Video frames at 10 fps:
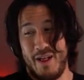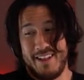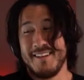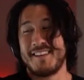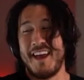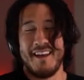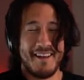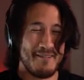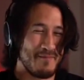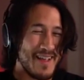play this
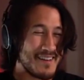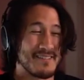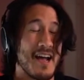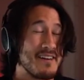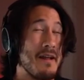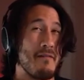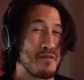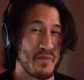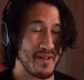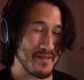game because I
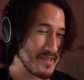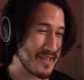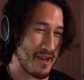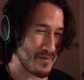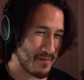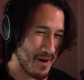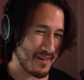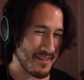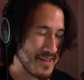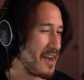never play these games
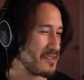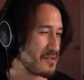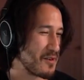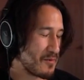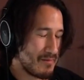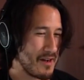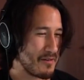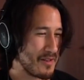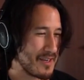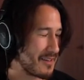correctly. I just don't.
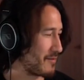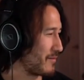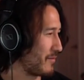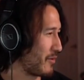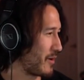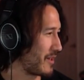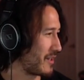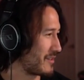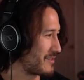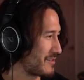I don't like it the
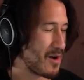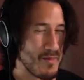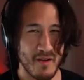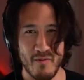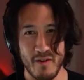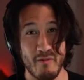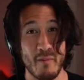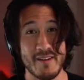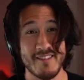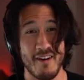way it is, so I make it fun
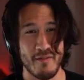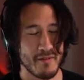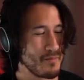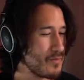for myself.